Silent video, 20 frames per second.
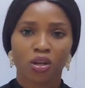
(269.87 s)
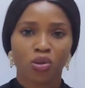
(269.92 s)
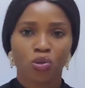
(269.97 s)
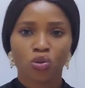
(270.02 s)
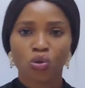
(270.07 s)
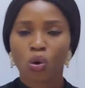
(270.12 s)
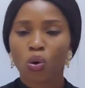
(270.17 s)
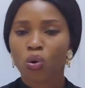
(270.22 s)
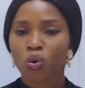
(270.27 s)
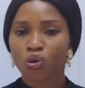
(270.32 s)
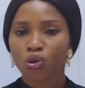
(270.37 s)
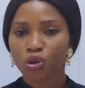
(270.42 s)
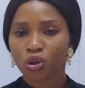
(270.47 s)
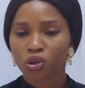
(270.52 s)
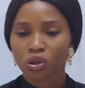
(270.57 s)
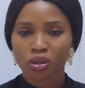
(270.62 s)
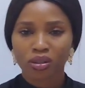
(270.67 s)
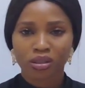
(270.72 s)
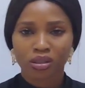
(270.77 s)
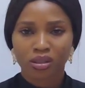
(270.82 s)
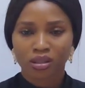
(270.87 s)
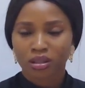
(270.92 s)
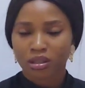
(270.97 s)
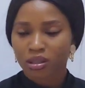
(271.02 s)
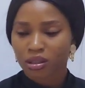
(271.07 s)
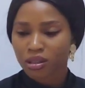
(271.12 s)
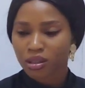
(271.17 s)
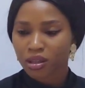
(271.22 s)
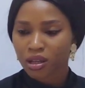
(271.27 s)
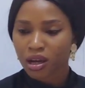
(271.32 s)
So you're not
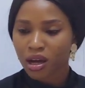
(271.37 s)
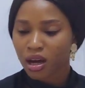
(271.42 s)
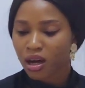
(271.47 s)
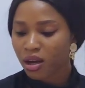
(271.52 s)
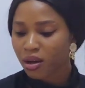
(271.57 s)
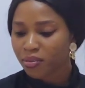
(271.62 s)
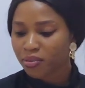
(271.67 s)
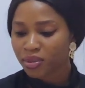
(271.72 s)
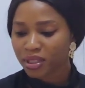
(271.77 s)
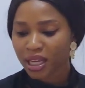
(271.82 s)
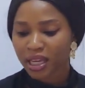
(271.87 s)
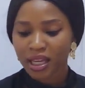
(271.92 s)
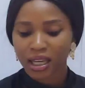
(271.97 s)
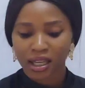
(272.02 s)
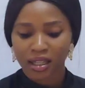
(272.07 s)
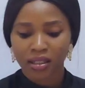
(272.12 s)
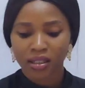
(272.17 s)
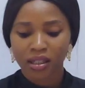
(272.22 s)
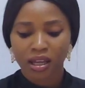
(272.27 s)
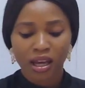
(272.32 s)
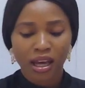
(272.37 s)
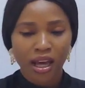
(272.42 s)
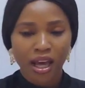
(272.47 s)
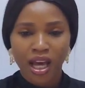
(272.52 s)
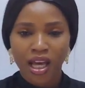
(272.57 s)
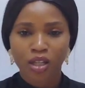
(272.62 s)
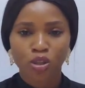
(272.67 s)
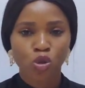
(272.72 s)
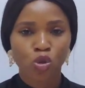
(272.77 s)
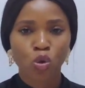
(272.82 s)
taking
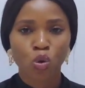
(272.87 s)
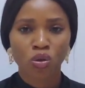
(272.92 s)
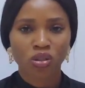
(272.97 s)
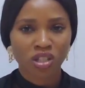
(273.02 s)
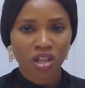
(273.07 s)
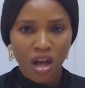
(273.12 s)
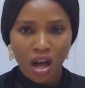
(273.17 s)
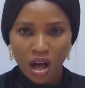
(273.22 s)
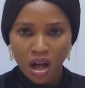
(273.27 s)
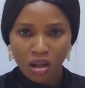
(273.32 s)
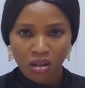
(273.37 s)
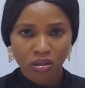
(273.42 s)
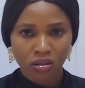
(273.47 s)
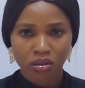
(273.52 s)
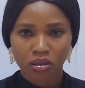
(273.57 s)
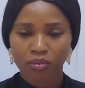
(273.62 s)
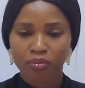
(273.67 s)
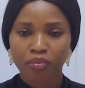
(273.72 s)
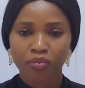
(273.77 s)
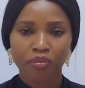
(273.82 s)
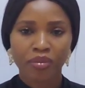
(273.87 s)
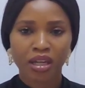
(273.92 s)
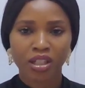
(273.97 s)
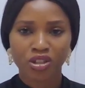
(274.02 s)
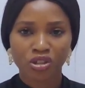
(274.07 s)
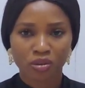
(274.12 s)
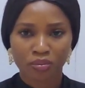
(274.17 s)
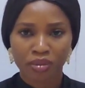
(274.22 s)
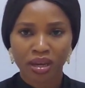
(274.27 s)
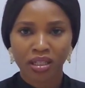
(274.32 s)
a total
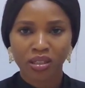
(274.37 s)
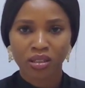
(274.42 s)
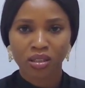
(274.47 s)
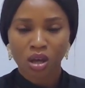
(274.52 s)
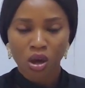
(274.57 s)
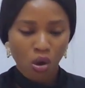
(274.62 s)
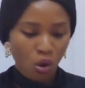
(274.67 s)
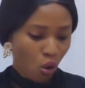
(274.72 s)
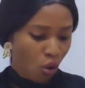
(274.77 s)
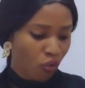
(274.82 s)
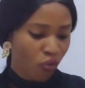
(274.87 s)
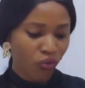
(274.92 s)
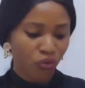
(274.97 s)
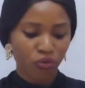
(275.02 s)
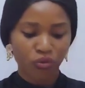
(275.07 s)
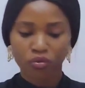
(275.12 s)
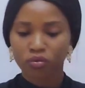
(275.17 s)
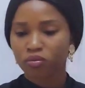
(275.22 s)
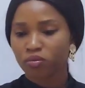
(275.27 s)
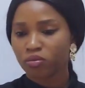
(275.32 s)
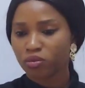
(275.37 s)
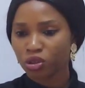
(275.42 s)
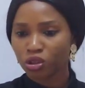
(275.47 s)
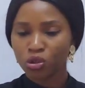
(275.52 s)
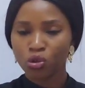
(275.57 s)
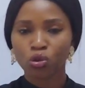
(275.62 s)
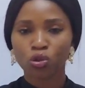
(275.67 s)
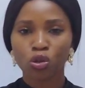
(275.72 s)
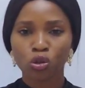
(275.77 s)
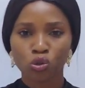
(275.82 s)
measurement of
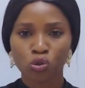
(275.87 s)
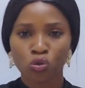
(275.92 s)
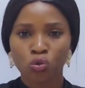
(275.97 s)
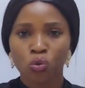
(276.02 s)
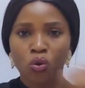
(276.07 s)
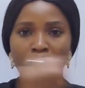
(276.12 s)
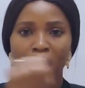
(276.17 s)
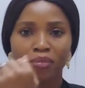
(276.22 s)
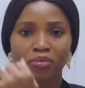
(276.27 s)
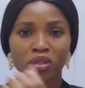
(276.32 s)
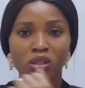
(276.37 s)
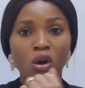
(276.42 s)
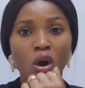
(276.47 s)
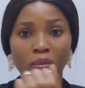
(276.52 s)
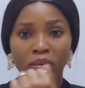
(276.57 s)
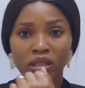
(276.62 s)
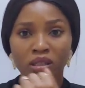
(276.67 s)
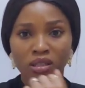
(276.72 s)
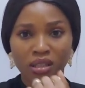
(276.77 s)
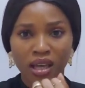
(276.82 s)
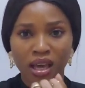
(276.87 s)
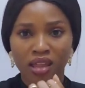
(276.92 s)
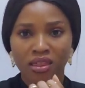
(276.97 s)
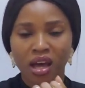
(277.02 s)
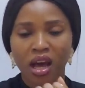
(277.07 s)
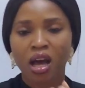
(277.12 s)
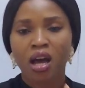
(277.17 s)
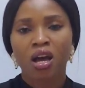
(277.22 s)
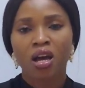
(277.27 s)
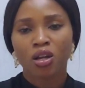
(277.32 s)
your 2 arms coming
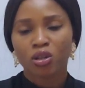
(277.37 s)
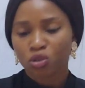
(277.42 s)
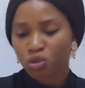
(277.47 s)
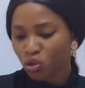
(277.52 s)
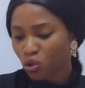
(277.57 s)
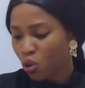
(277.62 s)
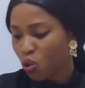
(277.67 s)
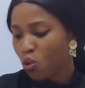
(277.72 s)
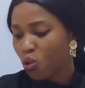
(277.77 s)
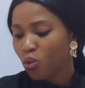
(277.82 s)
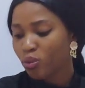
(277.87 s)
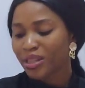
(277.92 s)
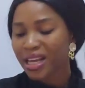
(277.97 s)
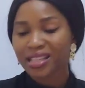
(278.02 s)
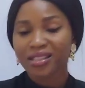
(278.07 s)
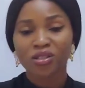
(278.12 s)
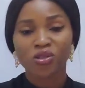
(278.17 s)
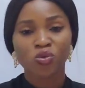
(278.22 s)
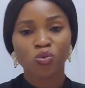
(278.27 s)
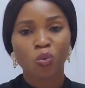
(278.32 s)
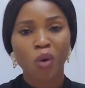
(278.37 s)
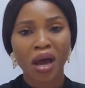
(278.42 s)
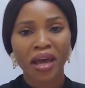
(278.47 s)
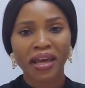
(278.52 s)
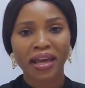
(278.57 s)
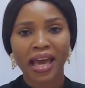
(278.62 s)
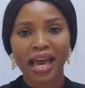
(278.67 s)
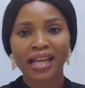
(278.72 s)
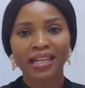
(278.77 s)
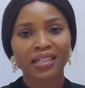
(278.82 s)
together. So that is
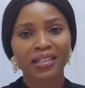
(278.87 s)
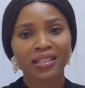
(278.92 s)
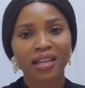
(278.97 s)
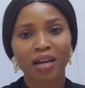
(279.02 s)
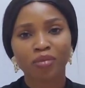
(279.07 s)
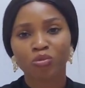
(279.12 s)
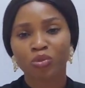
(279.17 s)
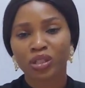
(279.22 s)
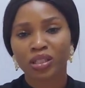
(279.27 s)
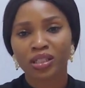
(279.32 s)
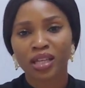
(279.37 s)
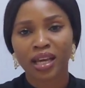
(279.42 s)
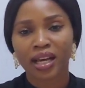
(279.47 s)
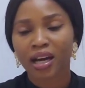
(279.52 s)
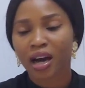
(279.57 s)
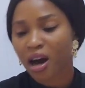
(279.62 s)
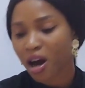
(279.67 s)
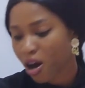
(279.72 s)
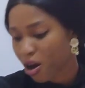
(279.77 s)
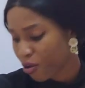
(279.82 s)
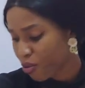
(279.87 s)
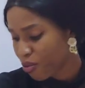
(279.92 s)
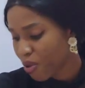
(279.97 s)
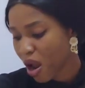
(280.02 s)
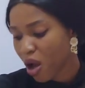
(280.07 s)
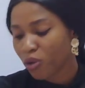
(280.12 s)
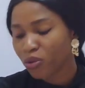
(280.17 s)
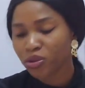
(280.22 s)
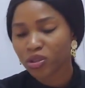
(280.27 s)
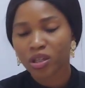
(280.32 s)
why anytime we take our
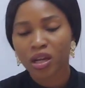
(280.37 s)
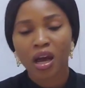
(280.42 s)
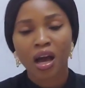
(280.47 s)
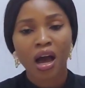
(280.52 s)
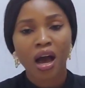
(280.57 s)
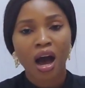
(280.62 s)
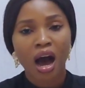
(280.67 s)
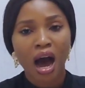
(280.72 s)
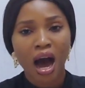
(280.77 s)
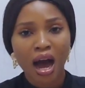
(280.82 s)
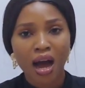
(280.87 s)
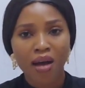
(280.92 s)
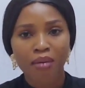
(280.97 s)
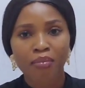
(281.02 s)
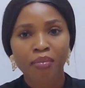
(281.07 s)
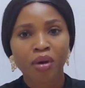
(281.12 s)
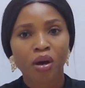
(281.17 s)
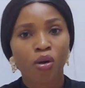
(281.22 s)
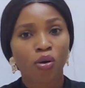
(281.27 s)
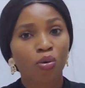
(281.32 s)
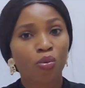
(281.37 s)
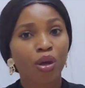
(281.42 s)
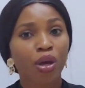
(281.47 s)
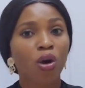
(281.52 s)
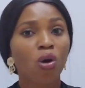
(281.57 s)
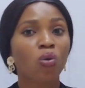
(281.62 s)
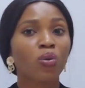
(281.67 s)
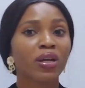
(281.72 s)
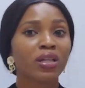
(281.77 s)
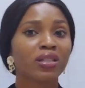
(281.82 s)
round arm, we
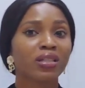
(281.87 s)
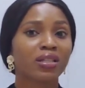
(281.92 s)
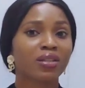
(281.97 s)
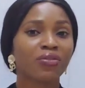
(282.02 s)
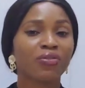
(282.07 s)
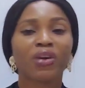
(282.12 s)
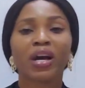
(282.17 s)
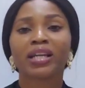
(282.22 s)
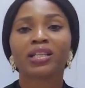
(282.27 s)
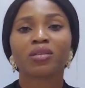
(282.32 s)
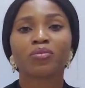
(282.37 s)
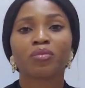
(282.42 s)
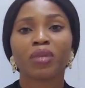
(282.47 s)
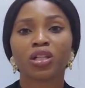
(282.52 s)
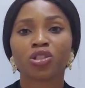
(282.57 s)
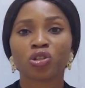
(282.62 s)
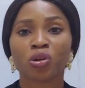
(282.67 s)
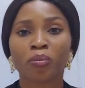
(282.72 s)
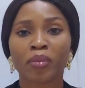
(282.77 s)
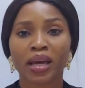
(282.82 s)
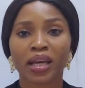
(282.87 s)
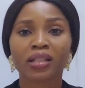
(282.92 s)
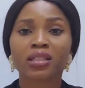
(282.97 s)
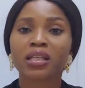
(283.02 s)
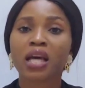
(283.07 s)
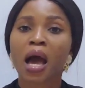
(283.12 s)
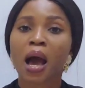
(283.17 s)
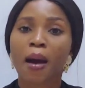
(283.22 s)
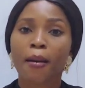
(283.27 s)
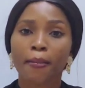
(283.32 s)
always divide the measurement
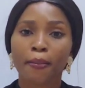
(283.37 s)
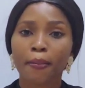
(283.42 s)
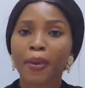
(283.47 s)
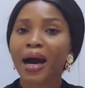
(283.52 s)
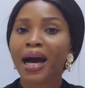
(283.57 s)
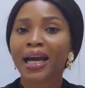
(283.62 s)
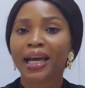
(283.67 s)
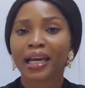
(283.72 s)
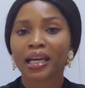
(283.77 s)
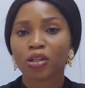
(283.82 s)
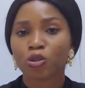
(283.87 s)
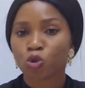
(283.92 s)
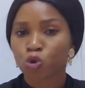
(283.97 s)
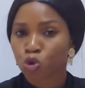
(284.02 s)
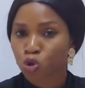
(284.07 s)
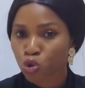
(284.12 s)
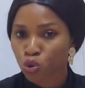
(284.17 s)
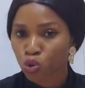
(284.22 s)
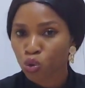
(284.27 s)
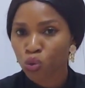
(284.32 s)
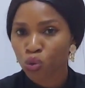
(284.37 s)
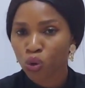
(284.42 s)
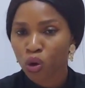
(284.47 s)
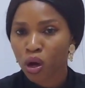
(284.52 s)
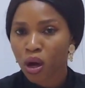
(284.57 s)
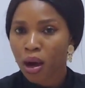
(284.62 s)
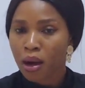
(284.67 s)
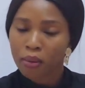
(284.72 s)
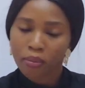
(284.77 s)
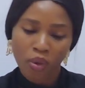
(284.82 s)
by 2.
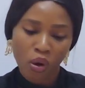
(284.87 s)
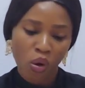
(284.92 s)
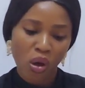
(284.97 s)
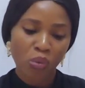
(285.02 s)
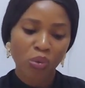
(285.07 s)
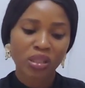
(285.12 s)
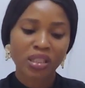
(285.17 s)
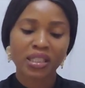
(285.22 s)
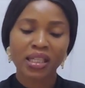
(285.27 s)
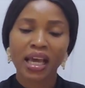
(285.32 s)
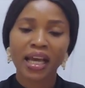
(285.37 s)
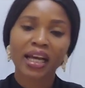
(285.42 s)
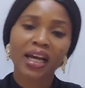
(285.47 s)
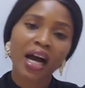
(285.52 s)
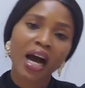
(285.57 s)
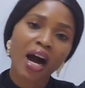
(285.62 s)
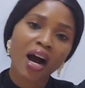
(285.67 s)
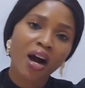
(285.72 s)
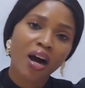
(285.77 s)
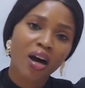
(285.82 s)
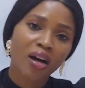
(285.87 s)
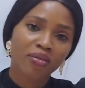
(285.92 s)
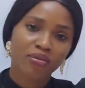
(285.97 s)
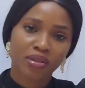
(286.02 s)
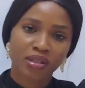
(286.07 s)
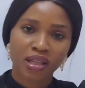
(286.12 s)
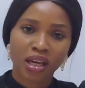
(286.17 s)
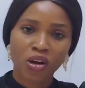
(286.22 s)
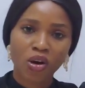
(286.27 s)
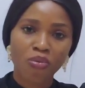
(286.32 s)
But when we take our
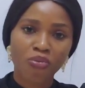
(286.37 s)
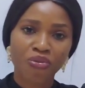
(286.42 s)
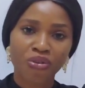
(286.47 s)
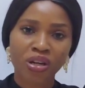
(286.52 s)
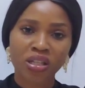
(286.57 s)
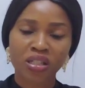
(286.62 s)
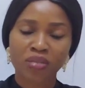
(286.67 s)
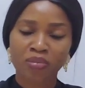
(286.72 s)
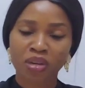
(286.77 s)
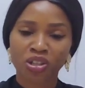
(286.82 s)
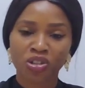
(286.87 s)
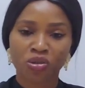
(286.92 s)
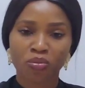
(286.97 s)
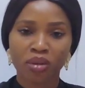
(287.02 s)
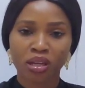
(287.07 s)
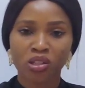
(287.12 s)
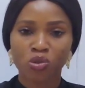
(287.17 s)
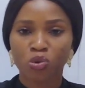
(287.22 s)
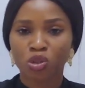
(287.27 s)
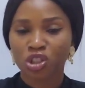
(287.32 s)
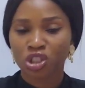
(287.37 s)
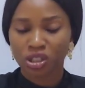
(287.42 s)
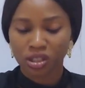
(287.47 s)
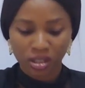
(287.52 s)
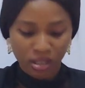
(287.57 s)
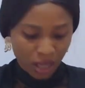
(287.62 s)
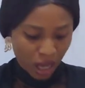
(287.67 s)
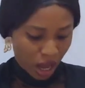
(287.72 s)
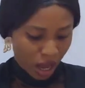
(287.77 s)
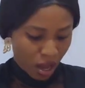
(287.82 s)
circumference measurement, which
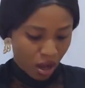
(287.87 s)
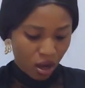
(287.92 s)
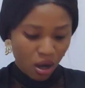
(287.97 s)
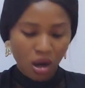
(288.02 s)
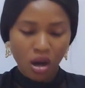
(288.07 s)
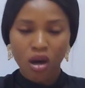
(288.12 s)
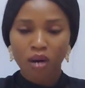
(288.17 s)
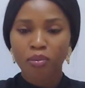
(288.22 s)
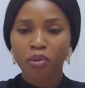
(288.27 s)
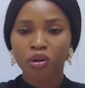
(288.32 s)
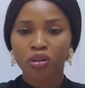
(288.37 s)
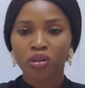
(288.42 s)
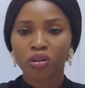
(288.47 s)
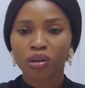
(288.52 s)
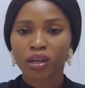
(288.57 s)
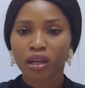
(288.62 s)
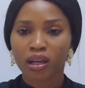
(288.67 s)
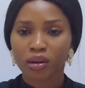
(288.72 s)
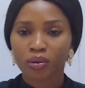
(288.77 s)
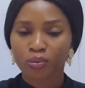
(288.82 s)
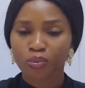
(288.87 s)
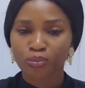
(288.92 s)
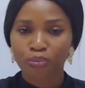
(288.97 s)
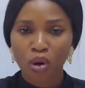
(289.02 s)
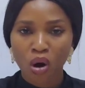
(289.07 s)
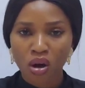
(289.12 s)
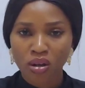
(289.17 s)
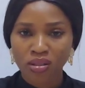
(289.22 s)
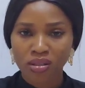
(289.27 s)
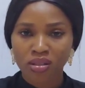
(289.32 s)
is on the
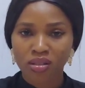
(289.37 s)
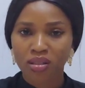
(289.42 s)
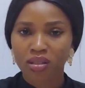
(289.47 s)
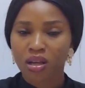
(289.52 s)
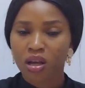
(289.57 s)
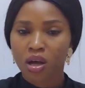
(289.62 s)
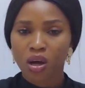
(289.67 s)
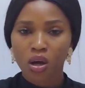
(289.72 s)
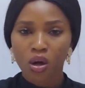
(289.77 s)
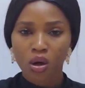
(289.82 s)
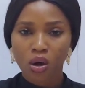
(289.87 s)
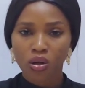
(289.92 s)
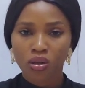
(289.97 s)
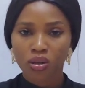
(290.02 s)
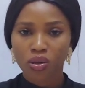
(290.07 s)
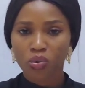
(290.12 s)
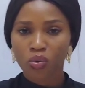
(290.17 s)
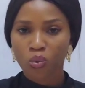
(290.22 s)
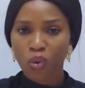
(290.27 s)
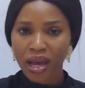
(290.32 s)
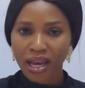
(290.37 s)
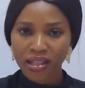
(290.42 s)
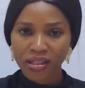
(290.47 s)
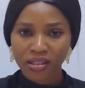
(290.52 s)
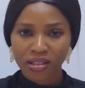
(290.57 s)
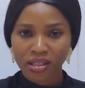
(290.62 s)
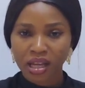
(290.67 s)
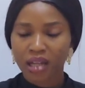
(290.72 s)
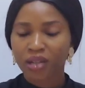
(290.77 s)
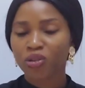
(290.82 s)
bust, on the
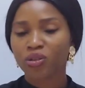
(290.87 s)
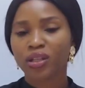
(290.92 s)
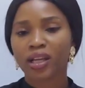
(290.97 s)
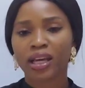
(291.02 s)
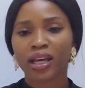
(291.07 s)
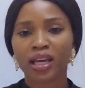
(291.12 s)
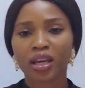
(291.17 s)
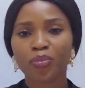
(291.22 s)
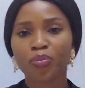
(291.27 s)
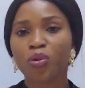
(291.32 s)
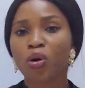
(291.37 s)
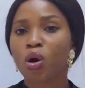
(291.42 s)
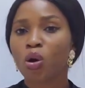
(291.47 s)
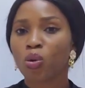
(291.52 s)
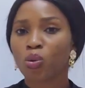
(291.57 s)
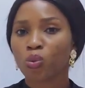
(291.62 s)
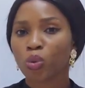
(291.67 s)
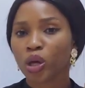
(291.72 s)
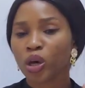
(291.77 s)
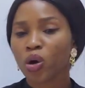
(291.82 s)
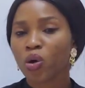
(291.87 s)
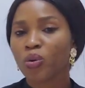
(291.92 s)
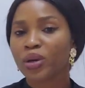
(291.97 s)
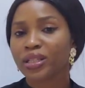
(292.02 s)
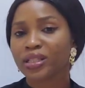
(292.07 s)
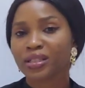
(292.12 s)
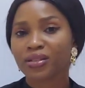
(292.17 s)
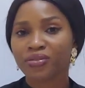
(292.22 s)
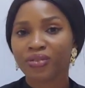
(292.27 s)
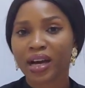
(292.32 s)
waist, and on the hip, we
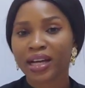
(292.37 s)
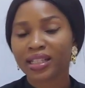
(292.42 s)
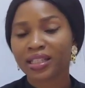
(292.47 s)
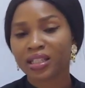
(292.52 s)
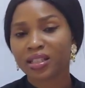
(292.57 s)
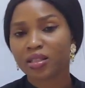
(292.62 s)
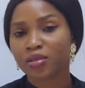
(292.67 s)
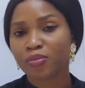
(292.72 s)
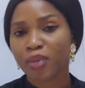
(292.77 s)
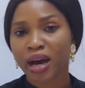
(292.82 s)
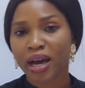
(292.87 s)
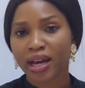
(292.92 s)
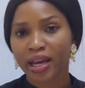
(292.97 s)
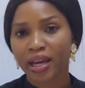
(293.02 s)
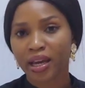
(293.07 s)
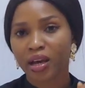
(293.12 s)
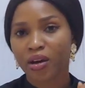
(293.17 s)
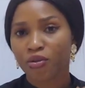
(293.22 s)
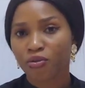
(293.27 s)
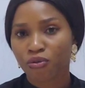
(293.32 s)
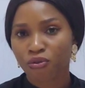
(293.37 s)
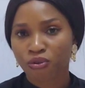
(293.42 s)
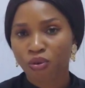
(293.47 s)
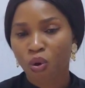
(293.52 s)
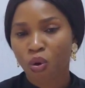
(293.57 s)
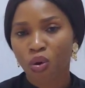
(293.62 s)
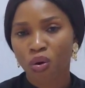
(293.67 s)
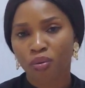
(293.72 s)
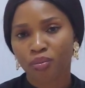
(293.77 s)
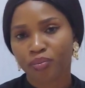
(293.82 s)
always divide it by
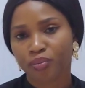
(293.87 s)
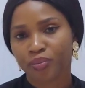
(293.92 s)
4.